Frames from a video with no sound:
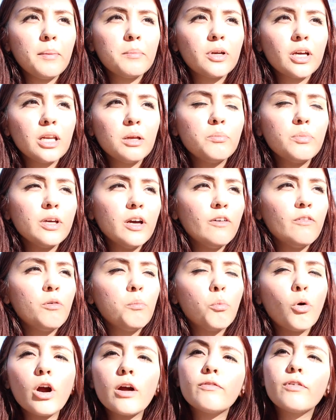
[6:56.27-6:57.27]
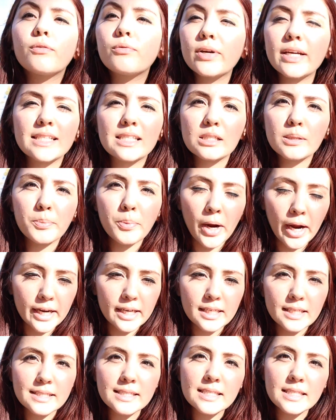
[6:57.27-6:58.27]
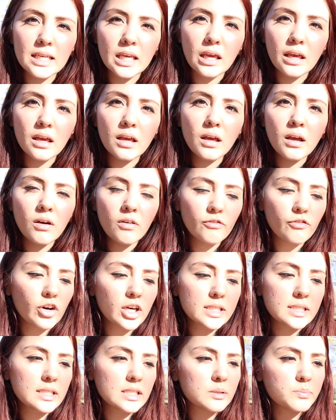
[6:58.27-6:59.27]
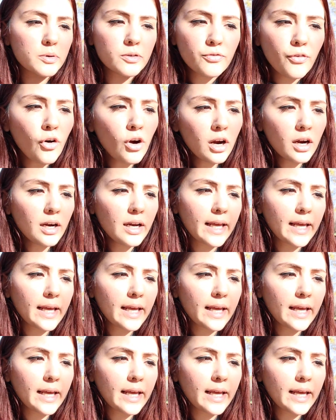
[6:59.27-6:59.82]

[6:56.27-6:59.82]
gonna be more of a risk pregnancy versus before.